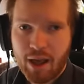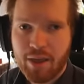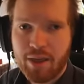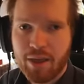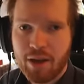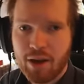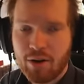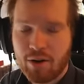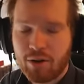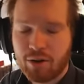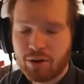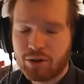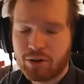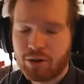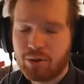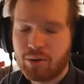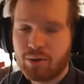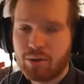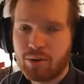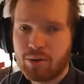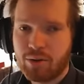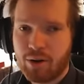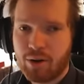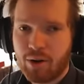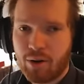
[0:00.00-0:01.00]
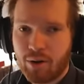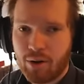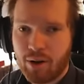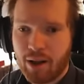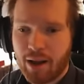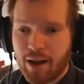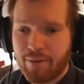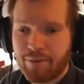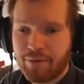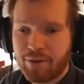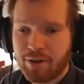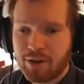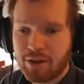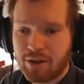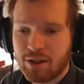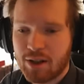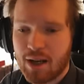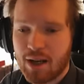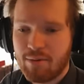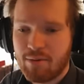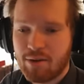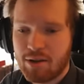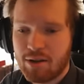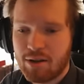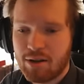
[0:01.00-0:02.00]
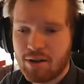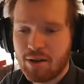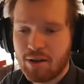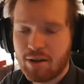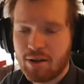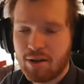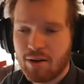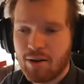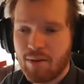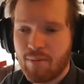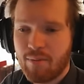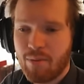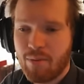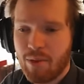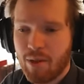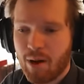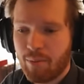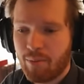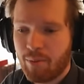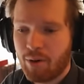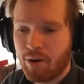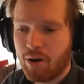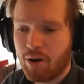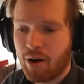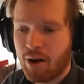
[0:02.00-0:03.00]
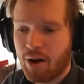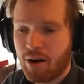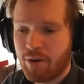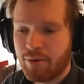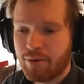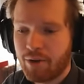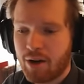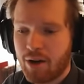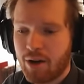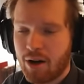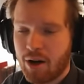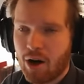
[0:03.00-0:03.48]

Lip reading: and they also all have the same number of,